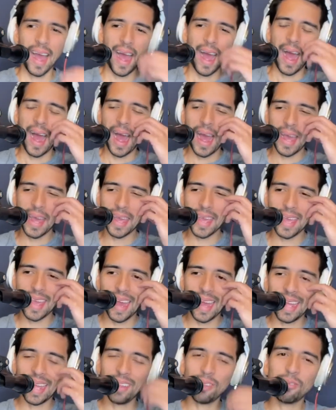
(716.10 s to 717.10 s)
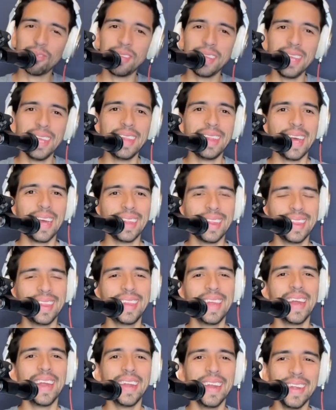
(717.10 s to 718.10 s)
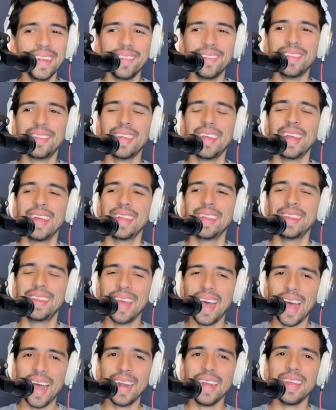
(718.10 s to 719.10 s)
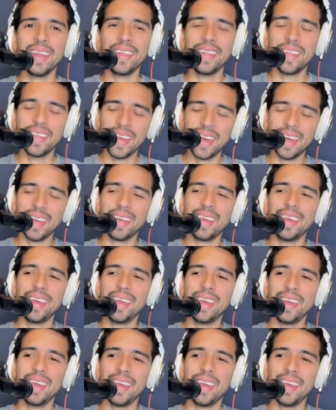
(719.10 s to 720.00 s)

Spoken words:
I get to see that there is Daddy Yankee